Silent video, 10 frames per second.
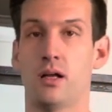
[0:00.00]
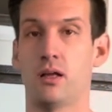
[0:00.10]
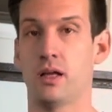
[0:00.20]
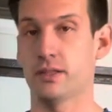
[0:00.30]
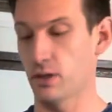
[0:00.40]

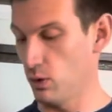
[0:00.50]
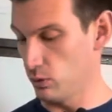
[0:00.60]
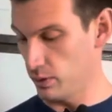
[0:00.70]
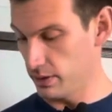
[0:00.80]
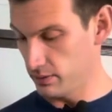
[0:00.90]
It's an old
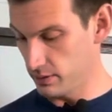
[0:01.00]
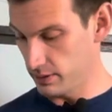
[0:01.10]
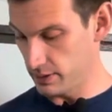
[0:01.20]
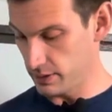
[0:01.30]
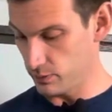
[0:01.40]
one,
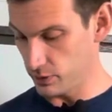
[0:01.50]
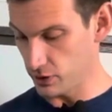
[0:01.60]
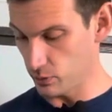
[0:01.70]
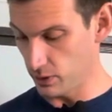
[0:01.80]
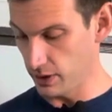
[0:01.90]
which is
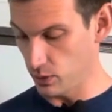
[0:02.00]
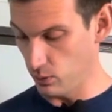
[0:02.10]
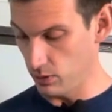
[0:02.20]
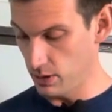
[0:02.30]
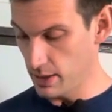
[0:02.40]
really
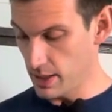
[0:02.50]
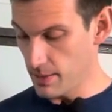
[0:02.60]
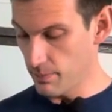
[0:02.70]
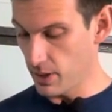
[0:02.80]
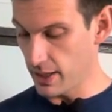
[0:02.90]
cool.
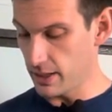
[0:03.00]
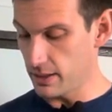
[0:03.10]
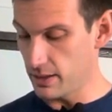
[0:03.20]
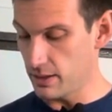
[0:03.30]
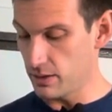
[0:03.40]
But
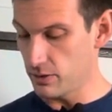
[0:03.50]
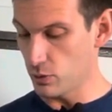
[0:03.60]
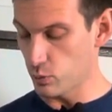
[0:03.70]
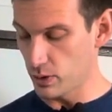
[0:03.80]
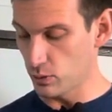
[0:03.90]
the
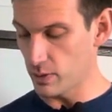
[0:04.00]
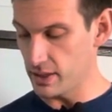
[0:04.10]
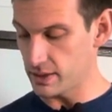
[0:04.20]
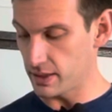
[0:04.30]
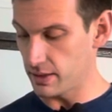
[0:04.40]
real
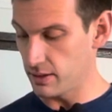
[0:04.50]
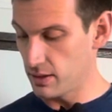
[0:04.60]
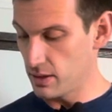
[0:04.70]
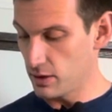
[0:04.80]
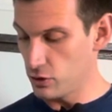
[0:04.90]
reason
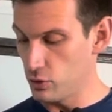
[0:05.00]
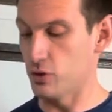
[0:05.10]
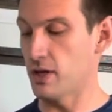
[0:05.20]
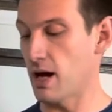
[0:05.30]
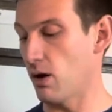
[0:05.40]
you should
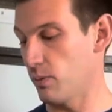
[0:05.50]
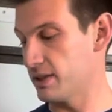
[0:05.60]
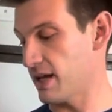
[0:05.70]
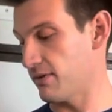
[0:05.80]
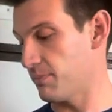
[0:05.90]
always
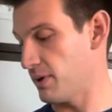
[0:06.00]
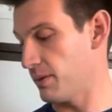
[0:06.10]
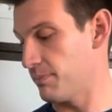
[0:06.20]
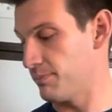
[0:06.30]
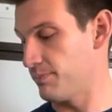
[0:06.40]
have
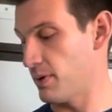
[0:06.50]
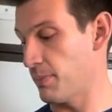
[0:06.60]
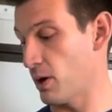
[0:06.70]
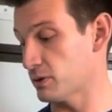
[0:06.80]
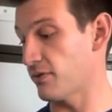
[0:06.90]
a
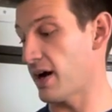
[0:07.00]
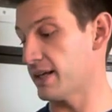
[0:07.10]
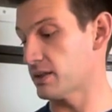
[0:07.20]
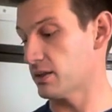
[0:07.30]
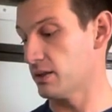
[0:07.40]
post
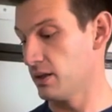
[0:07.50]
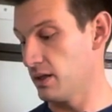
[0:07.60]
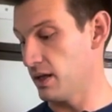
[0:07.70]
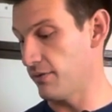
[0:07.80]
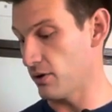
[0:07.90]
vise
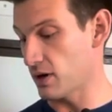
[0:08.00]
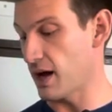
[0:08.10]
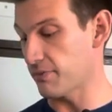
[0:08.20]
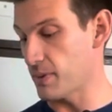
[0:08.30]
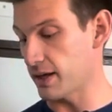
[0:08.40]
if you're a knife
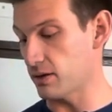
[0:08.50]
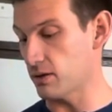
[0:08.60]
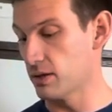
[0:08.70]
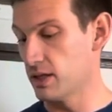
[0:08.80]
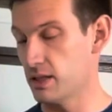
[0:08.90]
maker
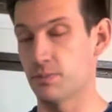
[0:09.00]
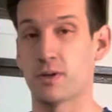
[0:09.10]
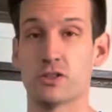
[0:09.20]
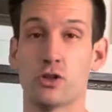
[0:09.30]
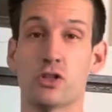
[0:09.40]
is
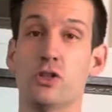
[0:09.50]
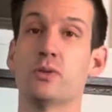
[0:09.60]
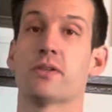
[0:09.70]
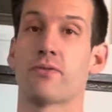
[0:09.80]
because you can use it for